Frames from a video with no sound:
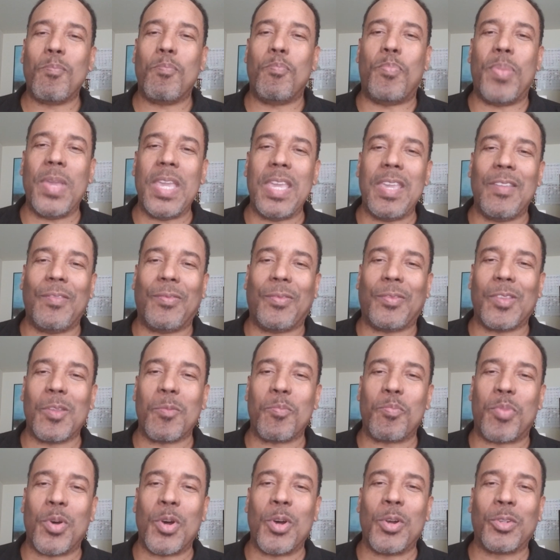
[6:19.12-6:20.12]
beefs
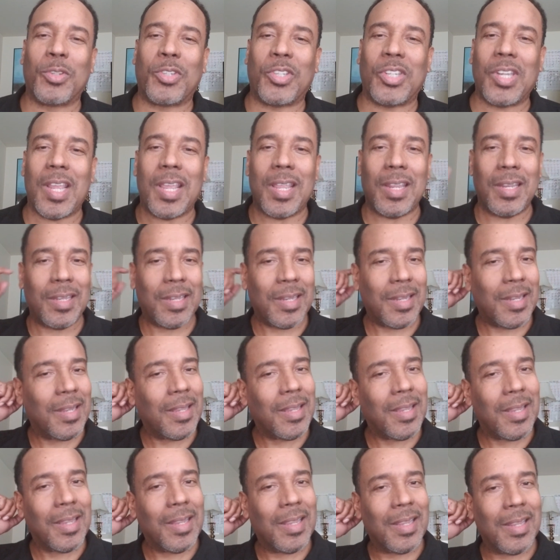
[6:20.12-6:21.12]
and bullshit.
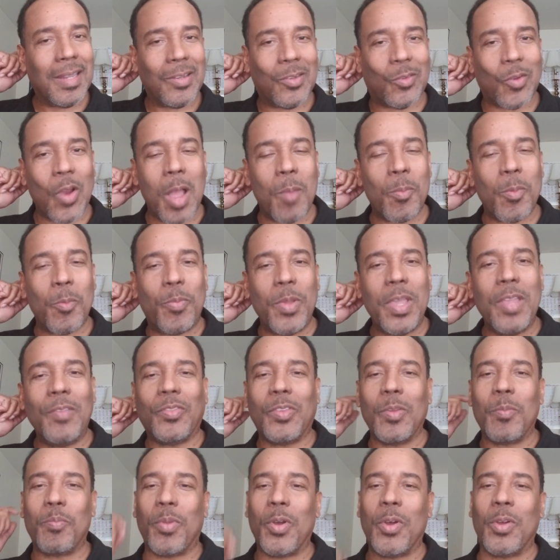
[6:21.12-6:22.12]
Drama,
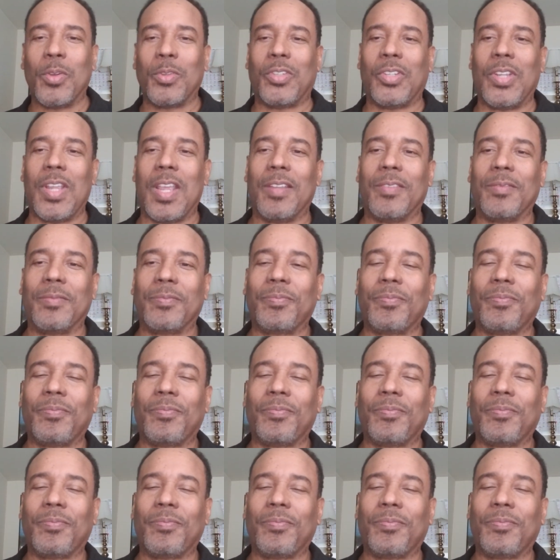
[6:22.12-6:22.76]
beefs, and bullshit.